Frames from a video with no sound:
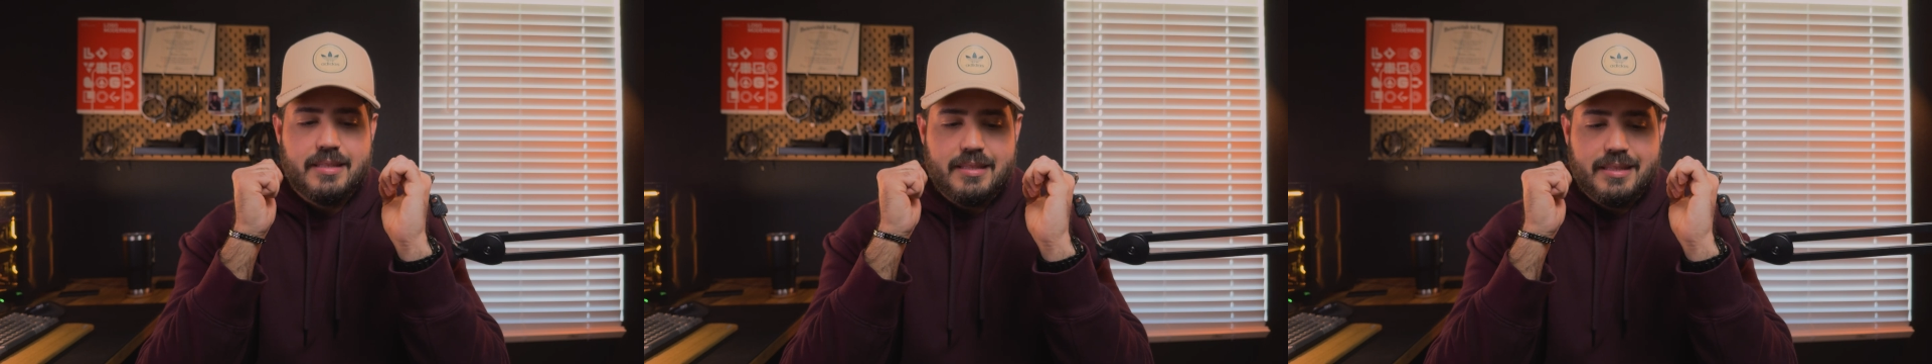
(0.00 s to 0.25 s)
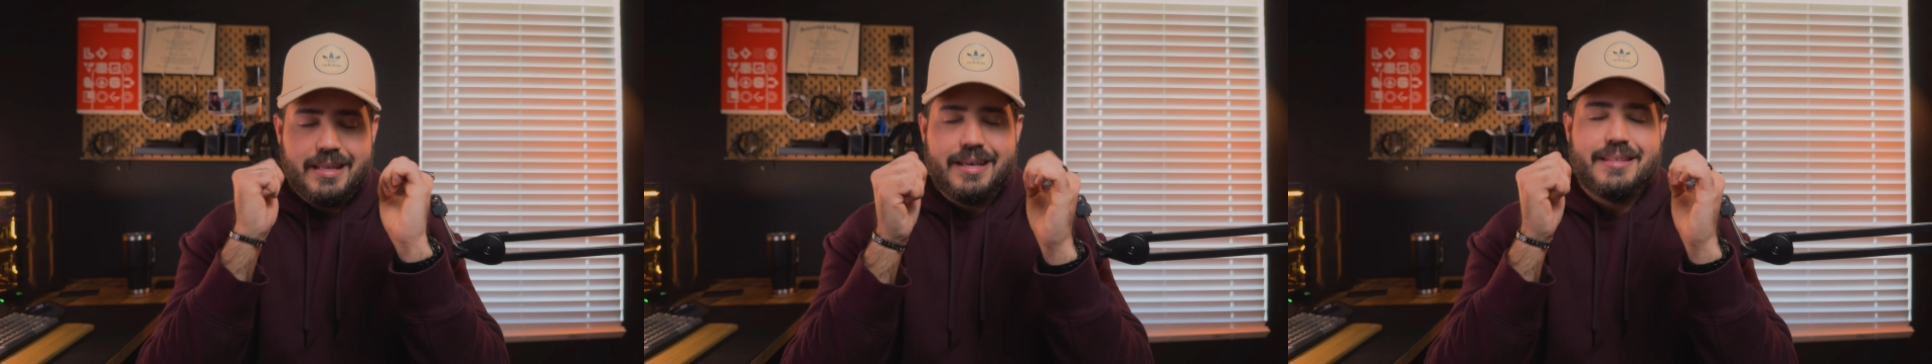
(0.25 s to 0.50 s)

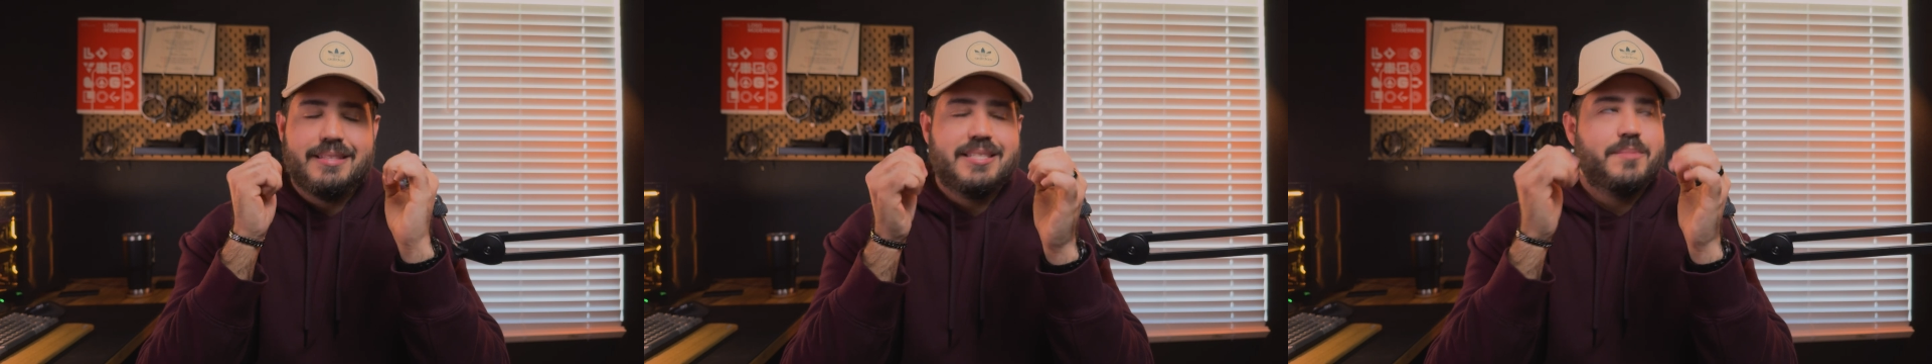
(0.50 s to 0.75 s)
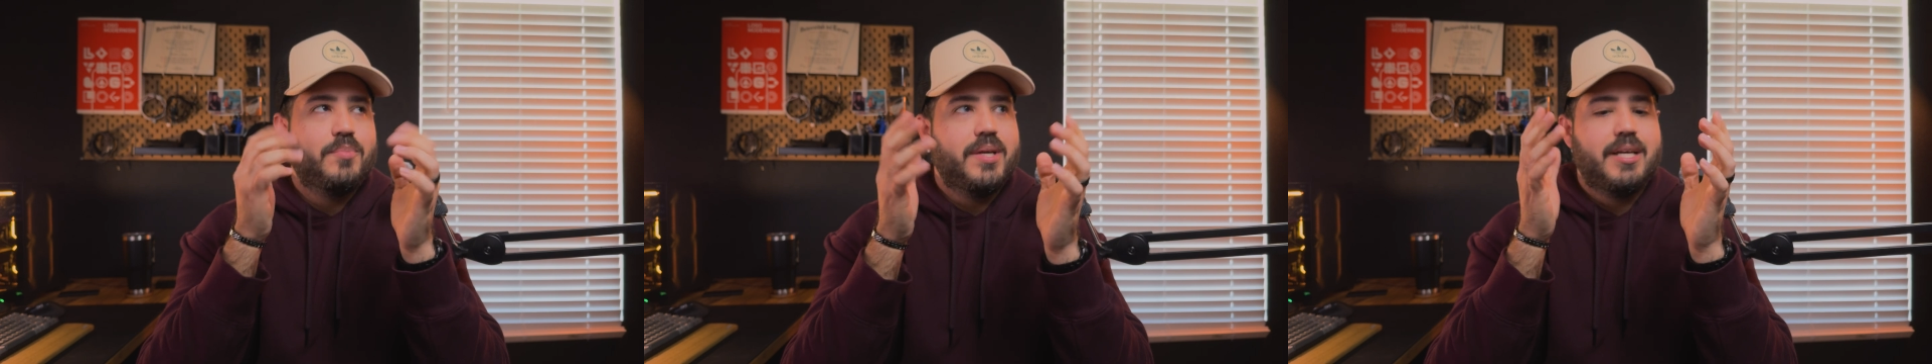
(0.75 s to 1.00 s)
not
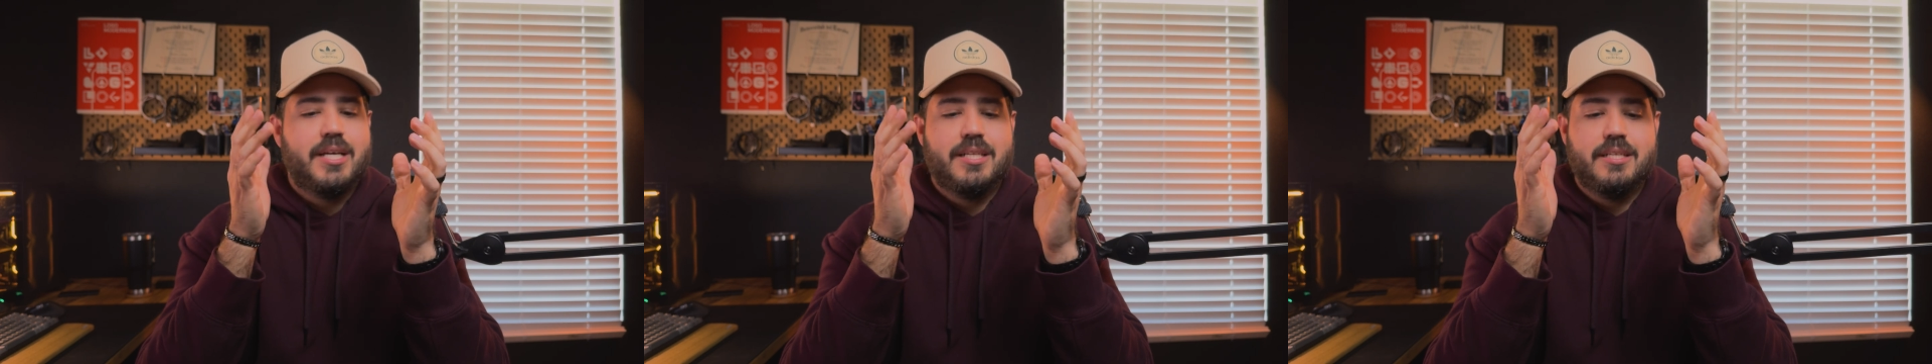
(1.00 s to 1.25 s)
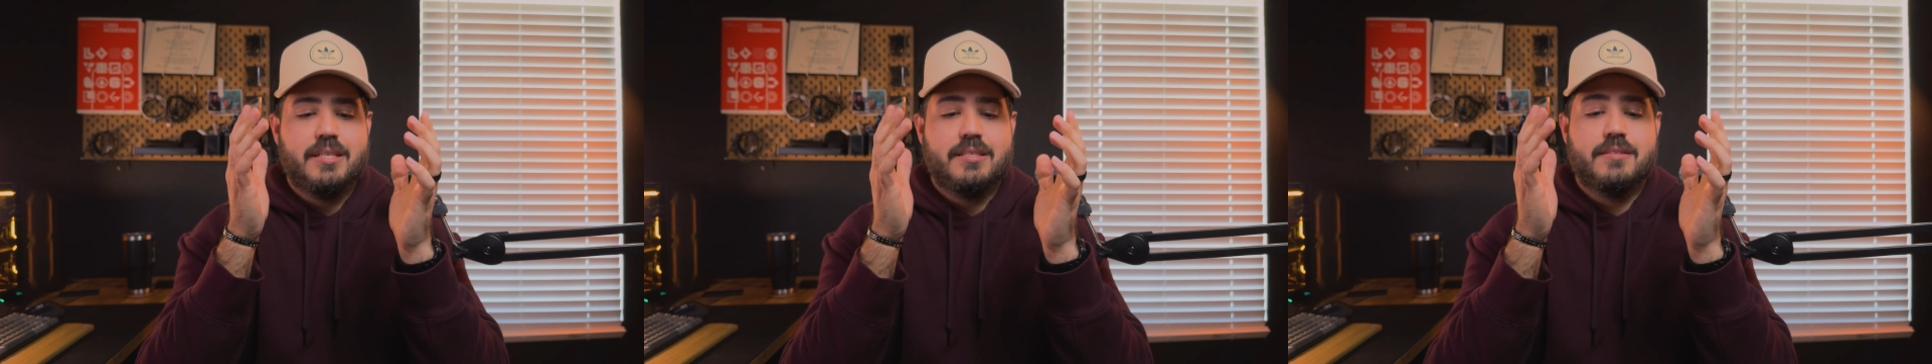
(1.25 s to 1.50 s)
this
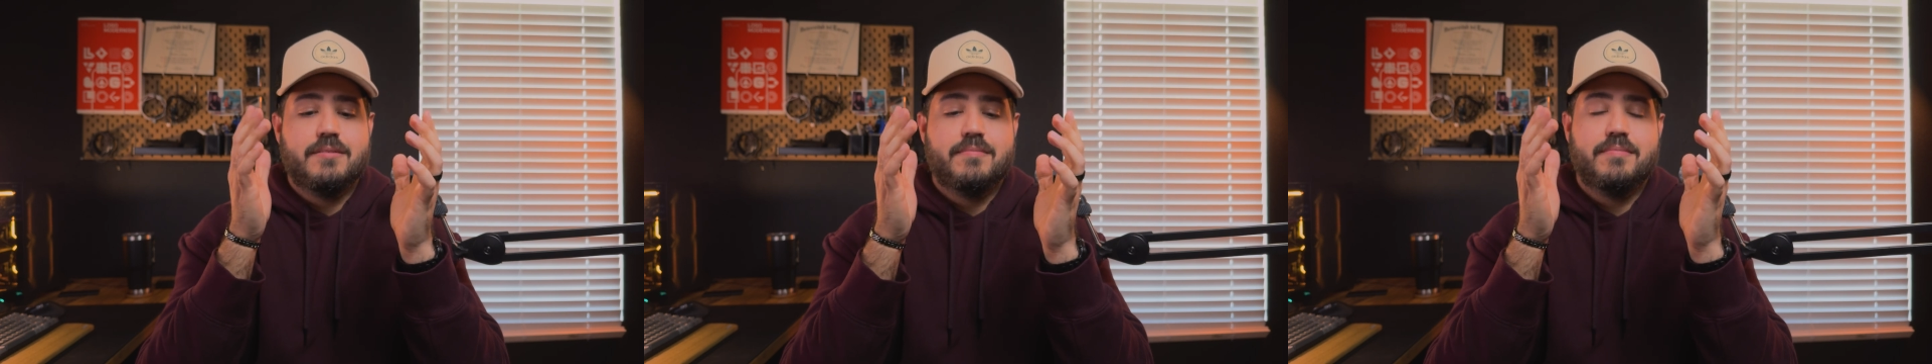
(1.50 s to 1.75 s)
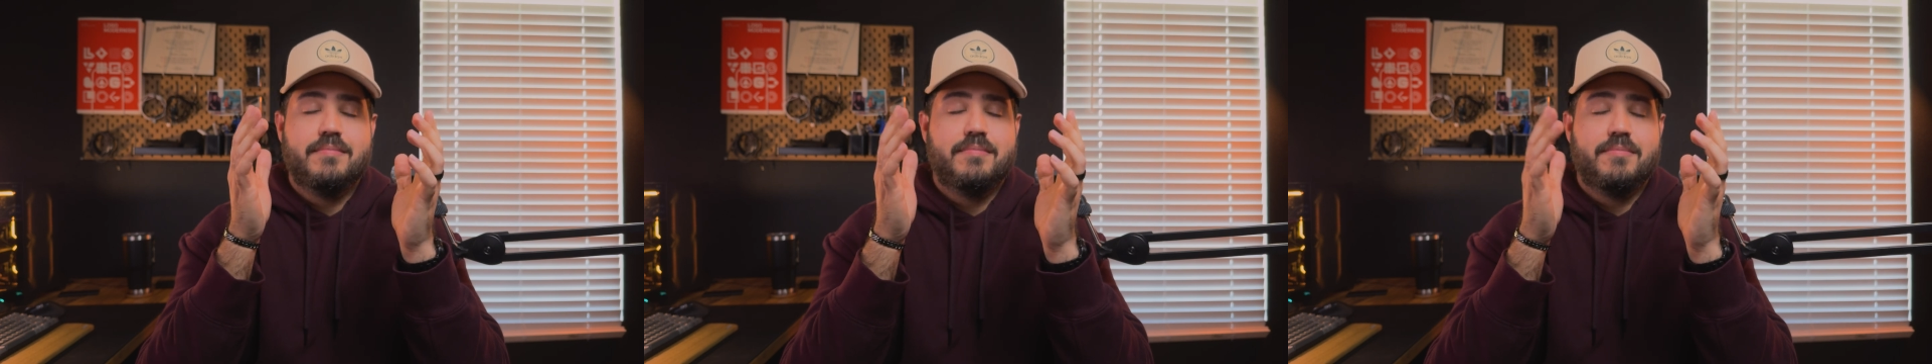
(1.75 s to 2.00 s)
brand is
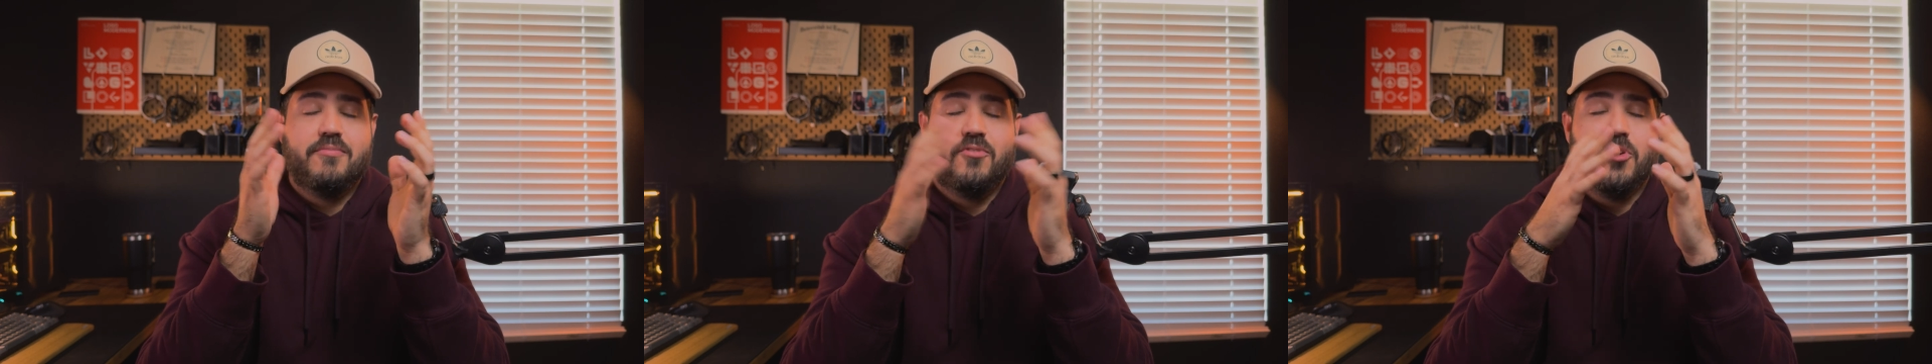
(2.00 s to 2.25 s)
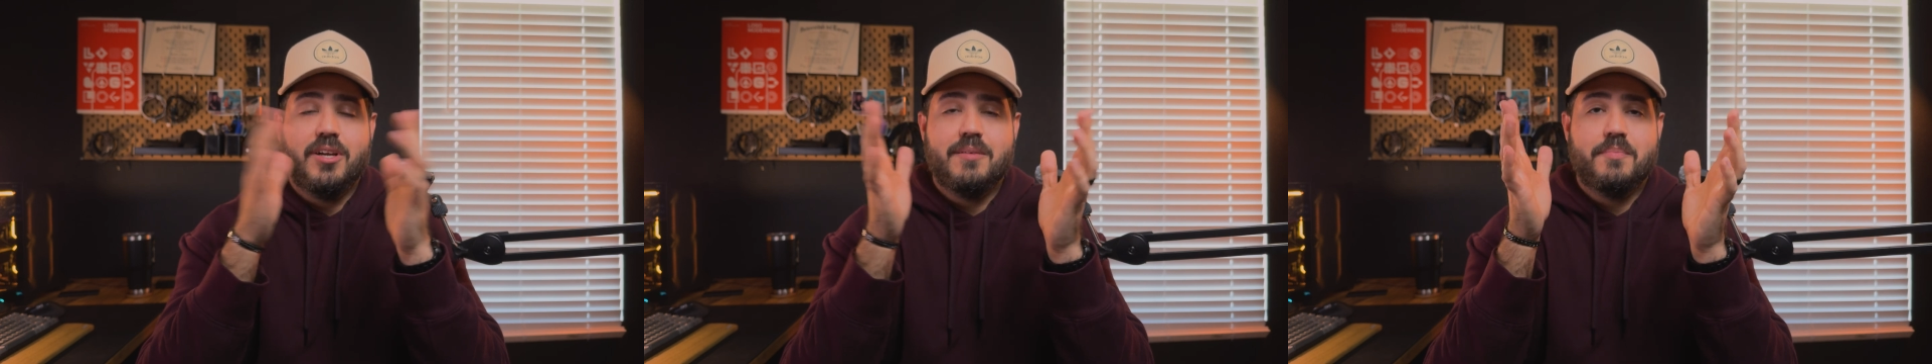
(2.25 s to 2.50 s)

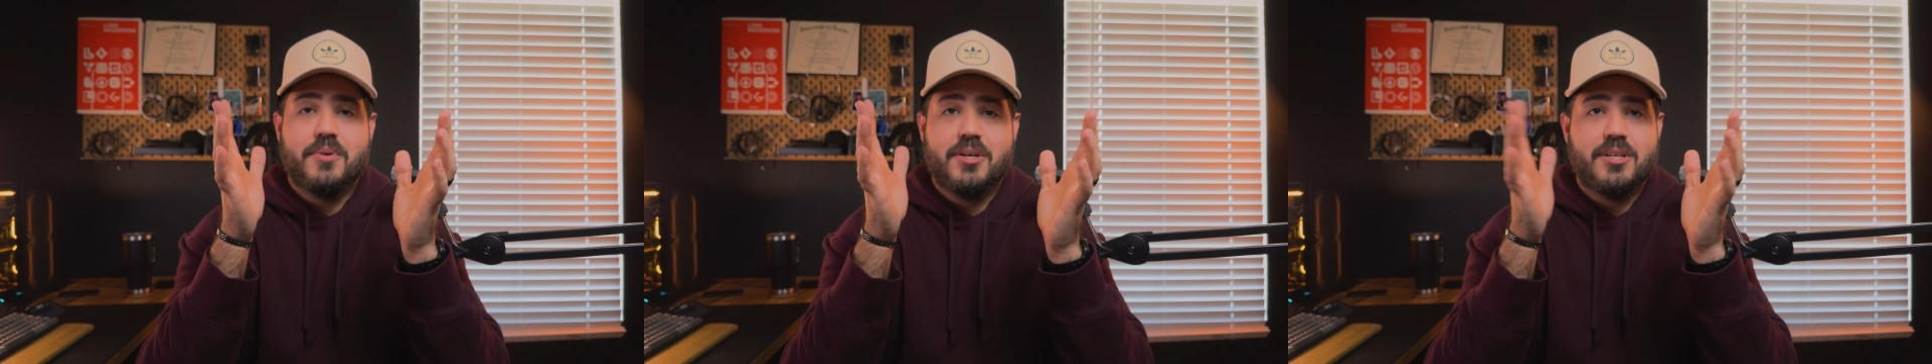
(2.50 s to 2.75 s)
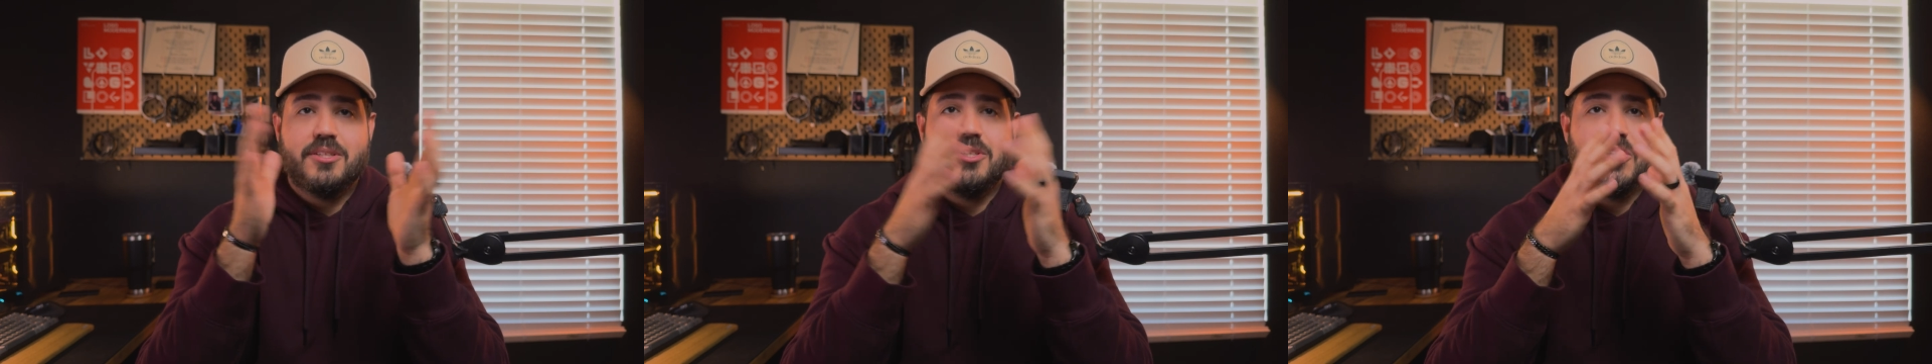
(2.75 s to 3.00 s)
falling
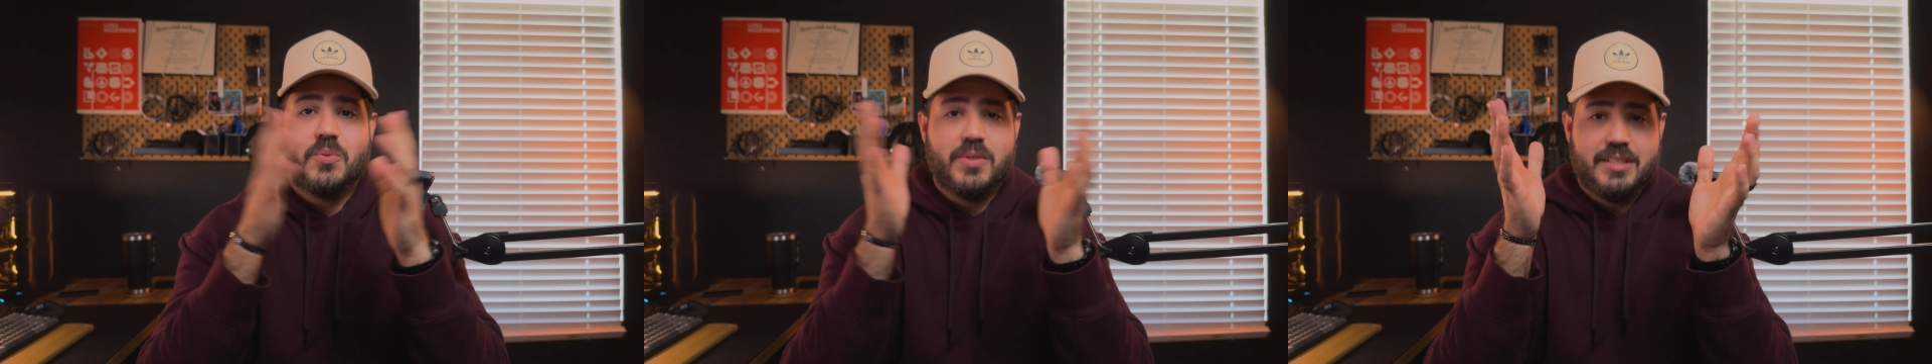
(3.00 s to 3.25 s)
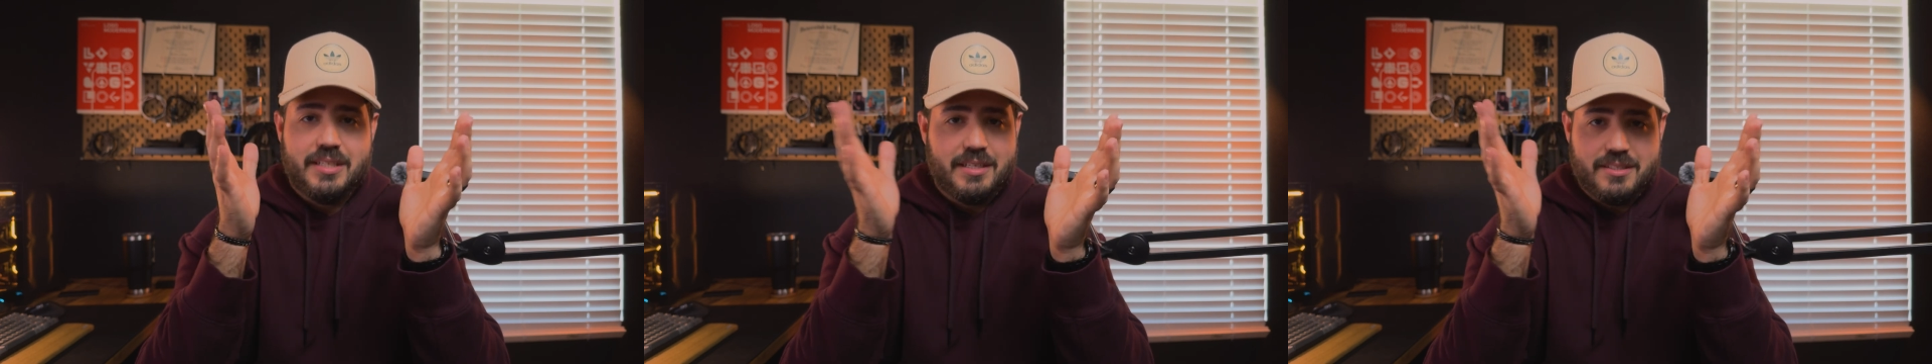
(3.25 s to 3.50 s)
apart, doesn't know what
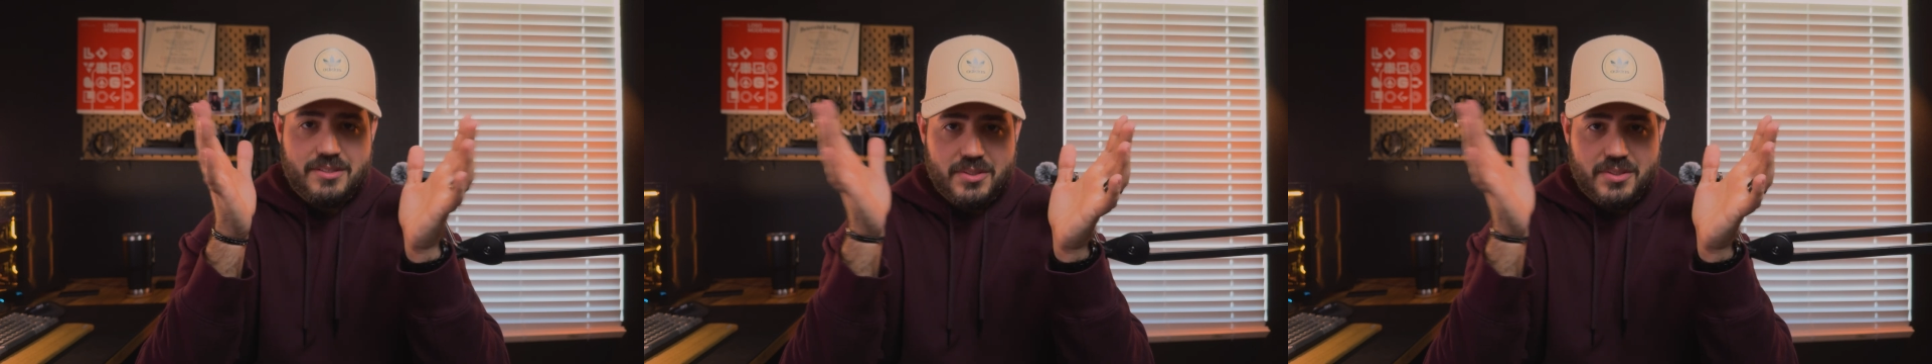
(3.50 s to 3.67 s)
the heck it's